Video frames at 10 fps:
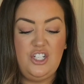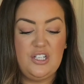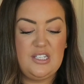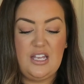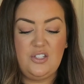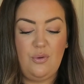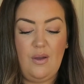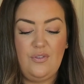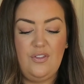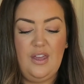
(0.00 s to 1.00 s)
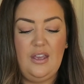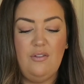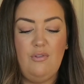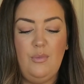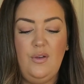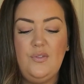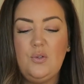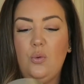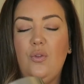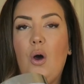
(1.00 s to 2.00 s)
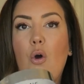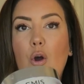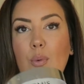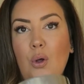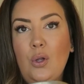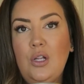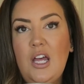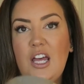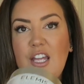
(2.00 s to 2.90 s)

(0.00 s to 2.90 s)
it just gets through everything, removes all the horrible,